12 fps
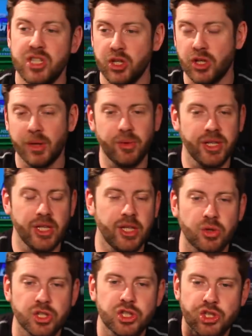So, you know, you
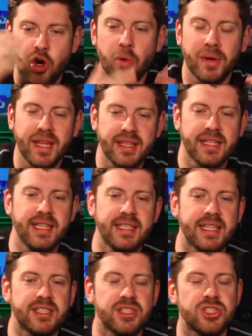know, there's so many of these
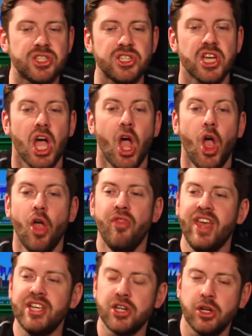instances.
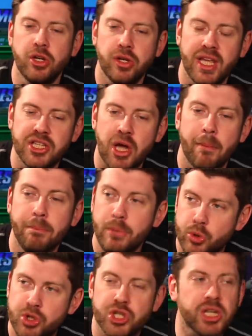These are these are
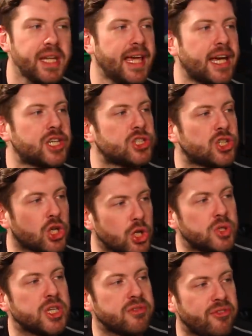mutually
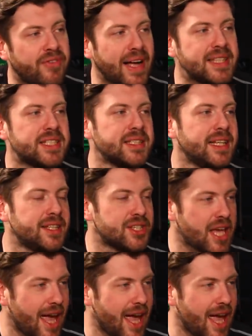exclusive events and they deserve